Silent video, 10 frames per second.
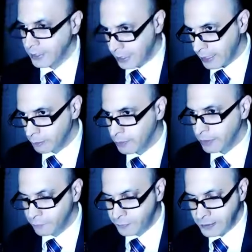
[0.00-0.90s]

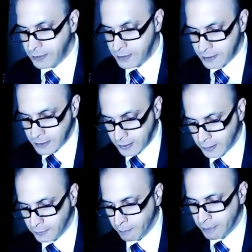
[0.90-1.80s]

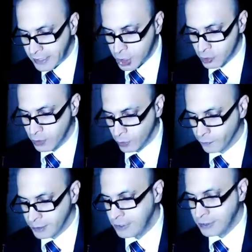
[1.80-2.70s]
MVD, the Ministry
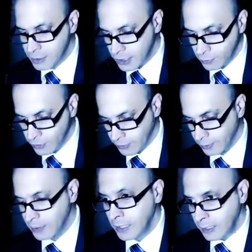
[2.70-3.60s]
of the Interior,
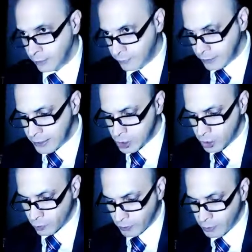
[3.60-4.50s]
these
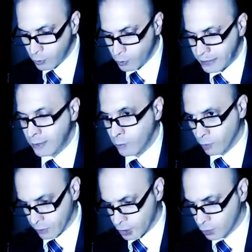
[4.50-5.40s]
criminal
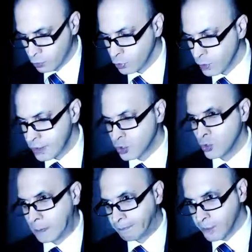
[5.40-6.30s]
networks grew
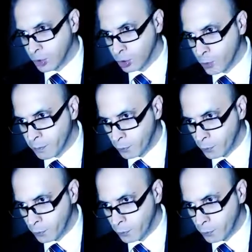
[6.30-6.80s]
into global